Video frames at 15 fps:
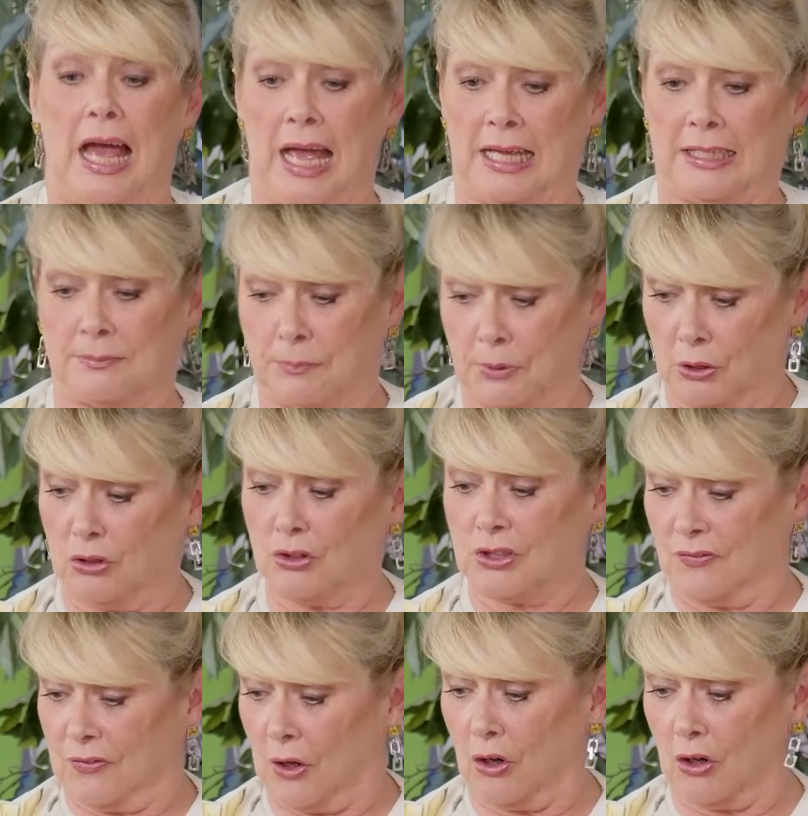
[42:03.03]
And because
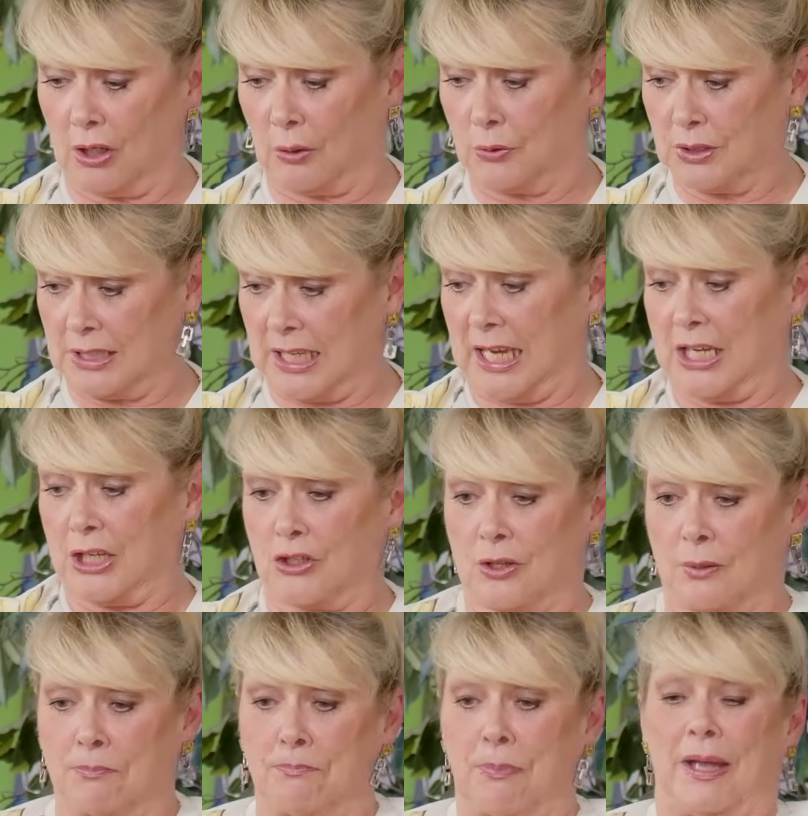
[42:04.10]
of the hollow stage,
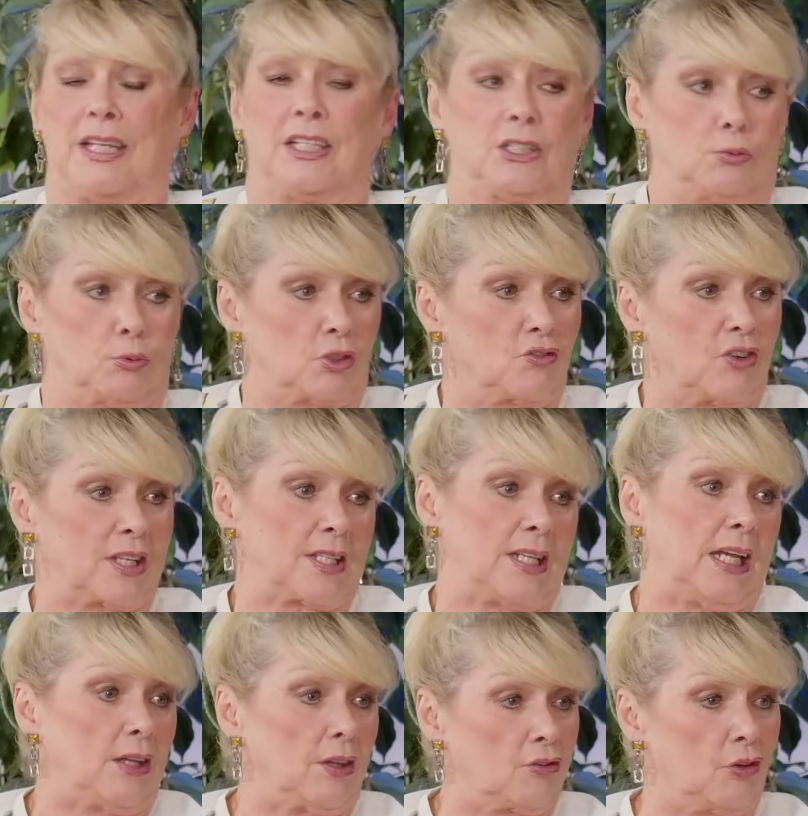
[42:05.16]
the bass was
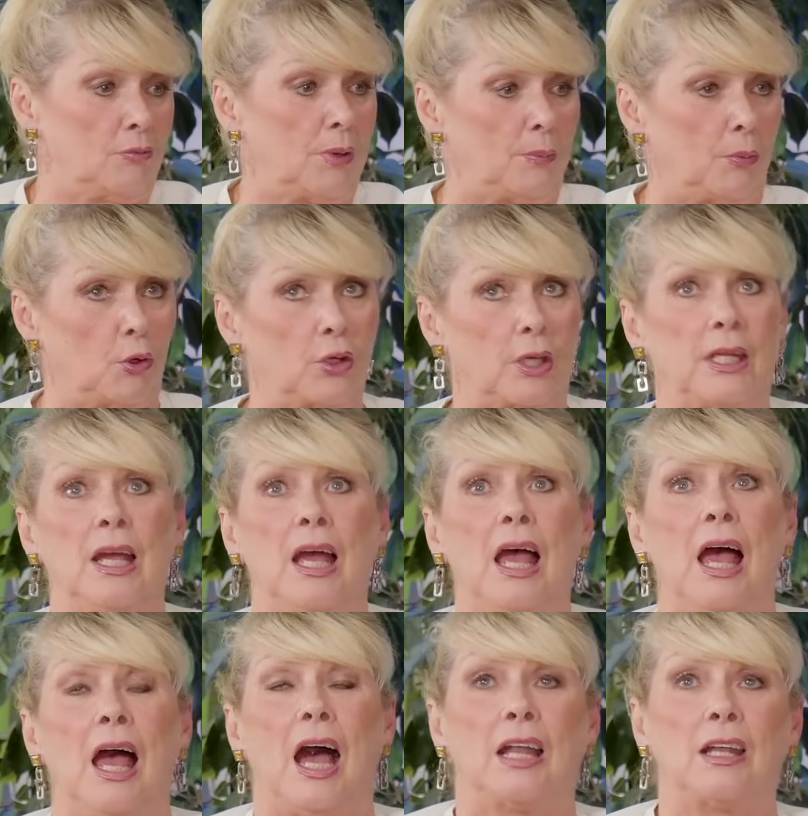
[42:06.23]
resonating through my body.
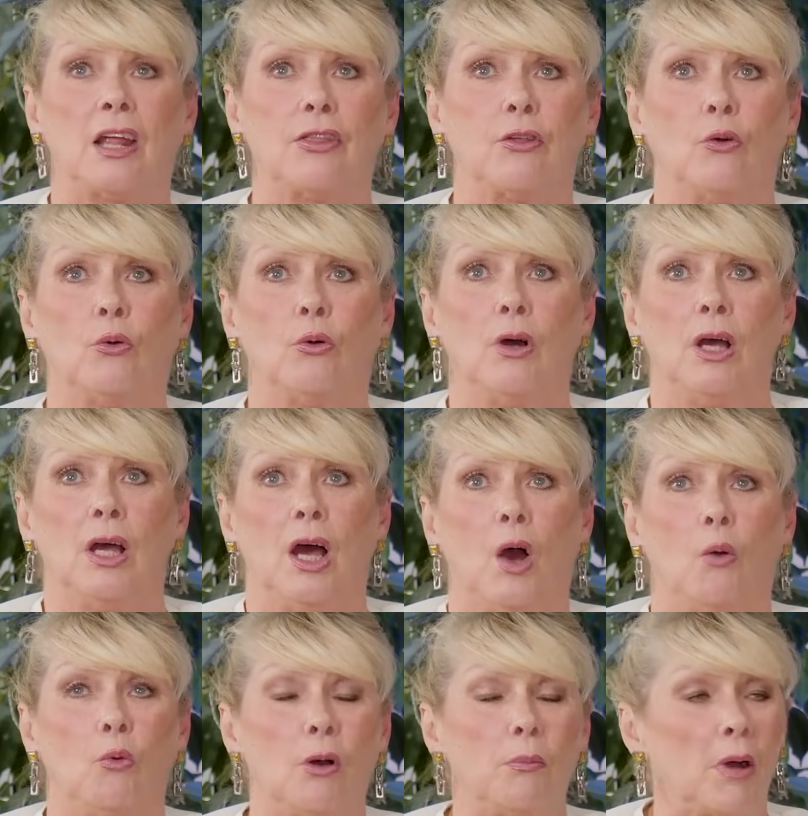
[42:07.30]
And I thought,
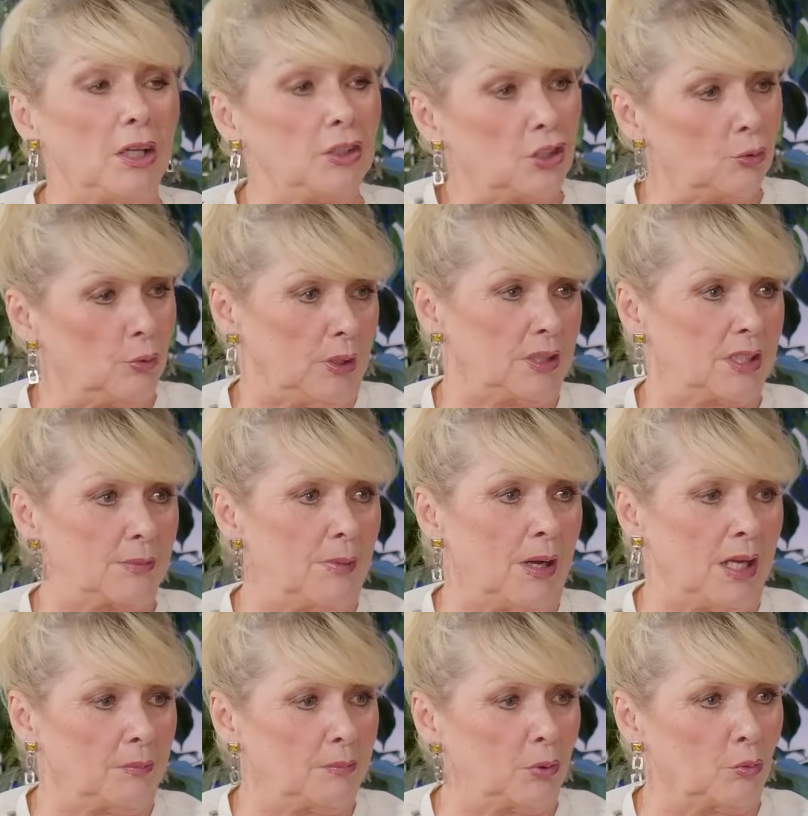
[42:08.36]
what am I doing to
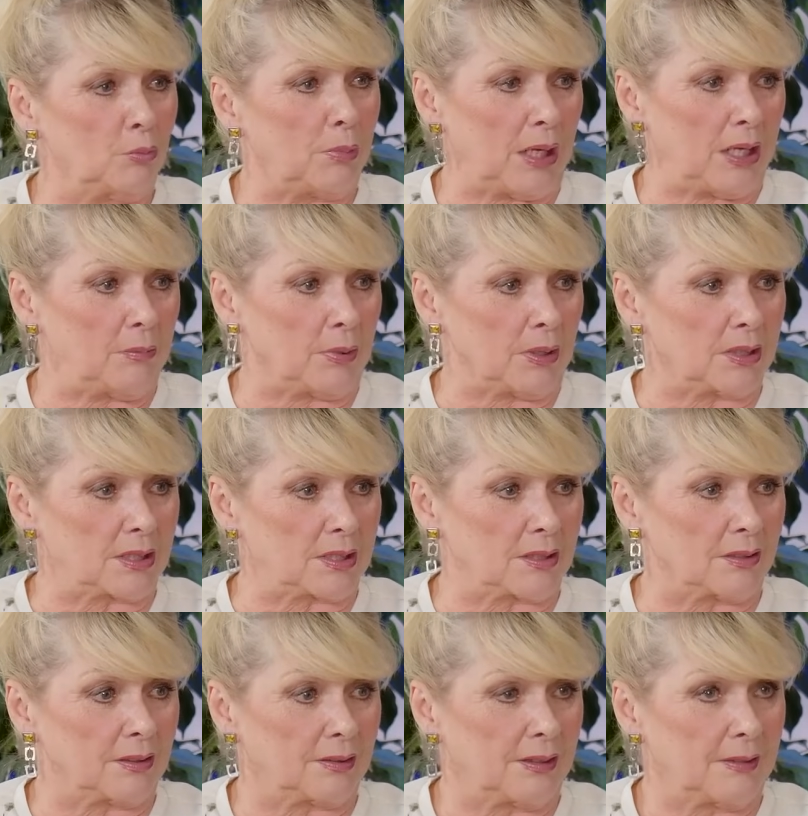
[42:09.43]
my unborn babies?
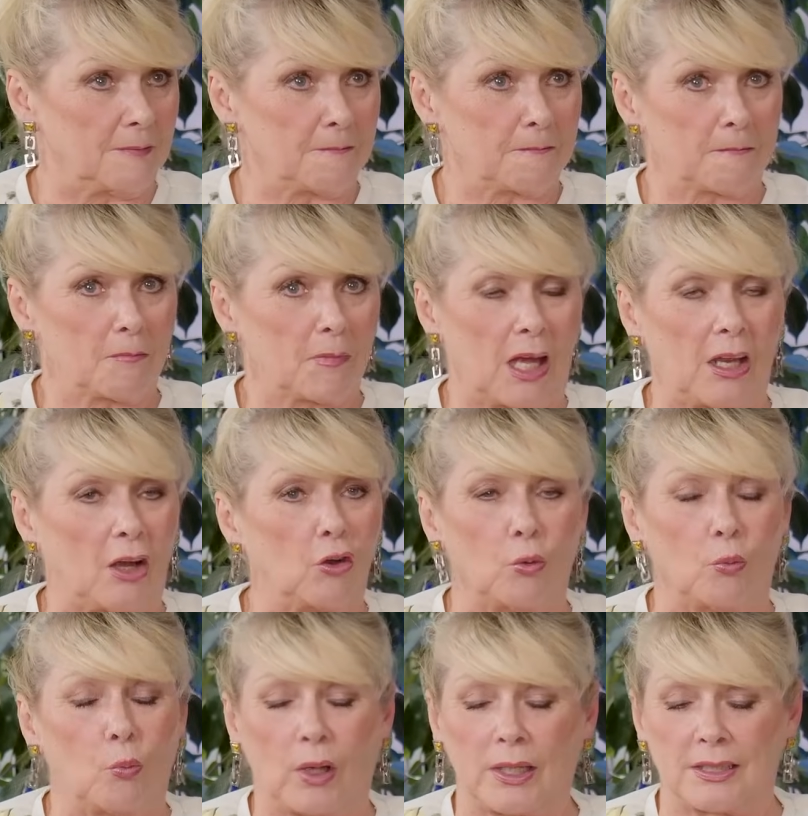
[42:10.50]
And I
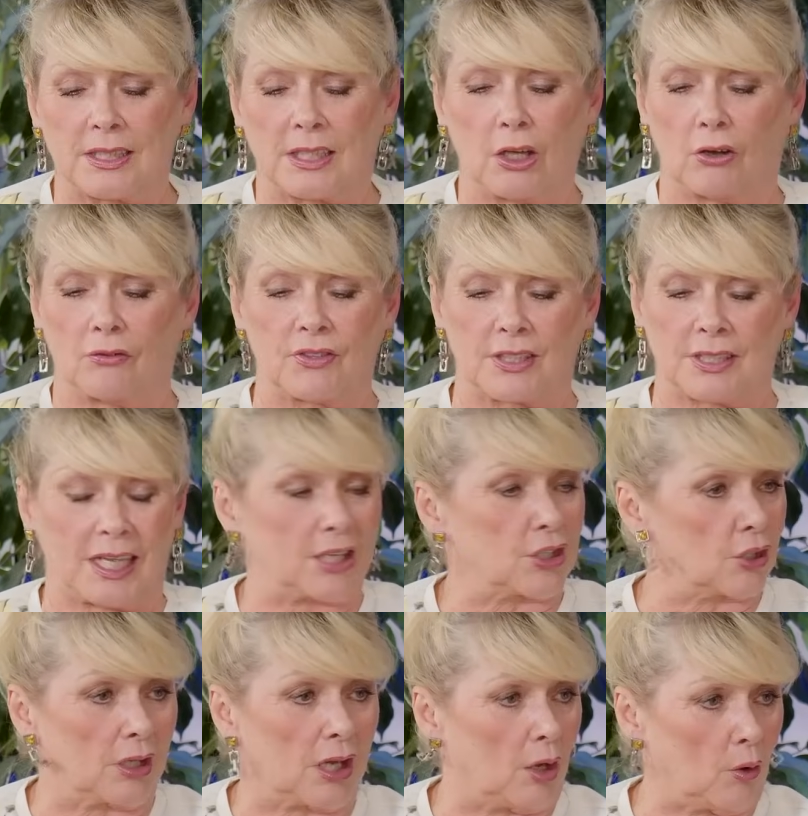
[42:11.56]
couldn't wait to get off the stage
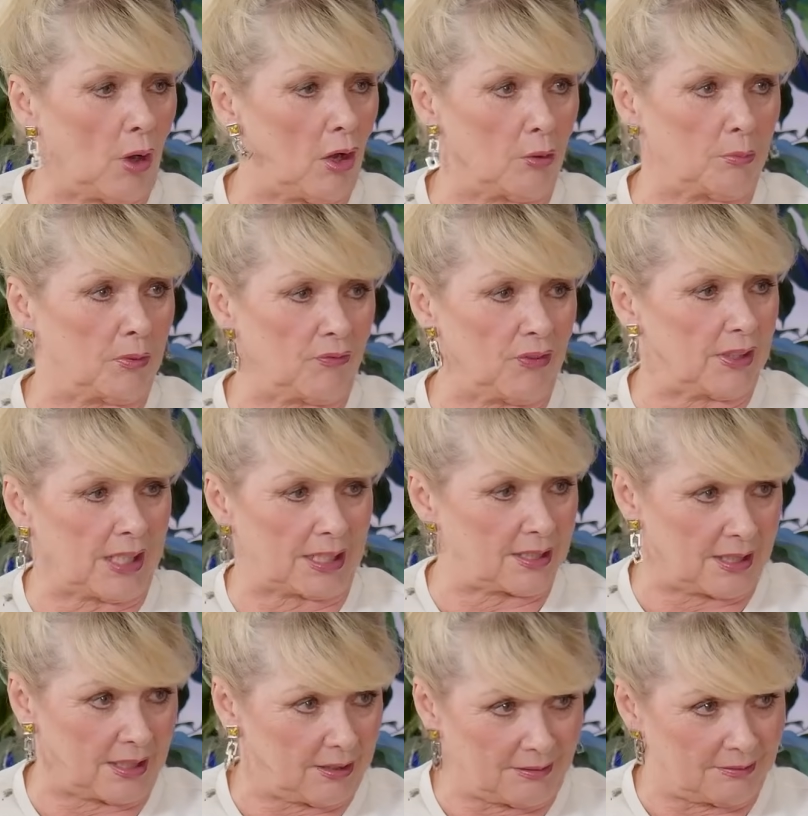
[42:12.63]
and go home and think, that's
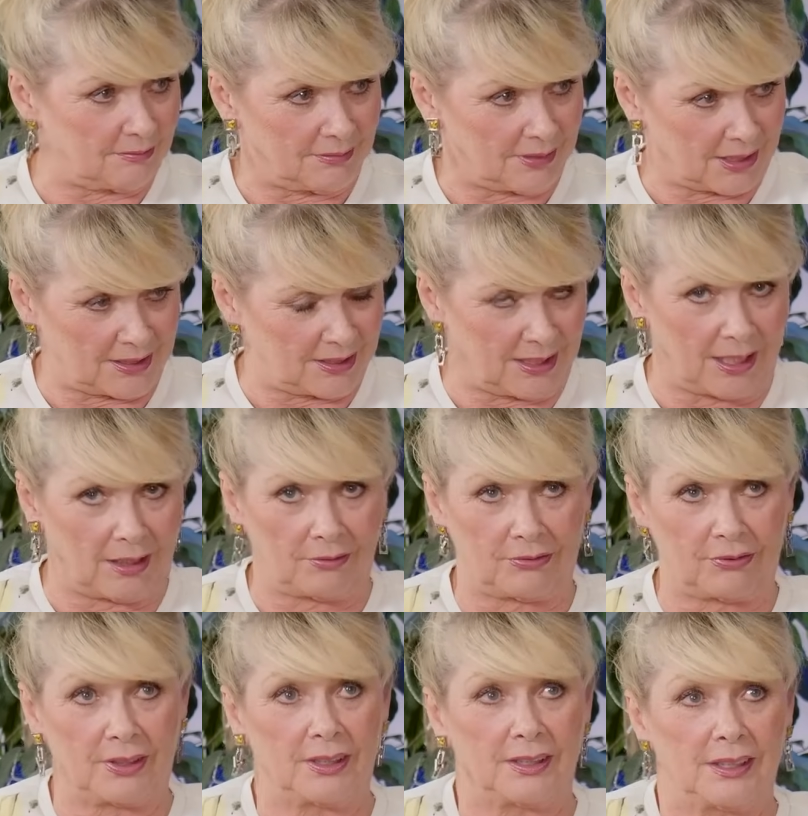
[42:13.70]
it, that's enough.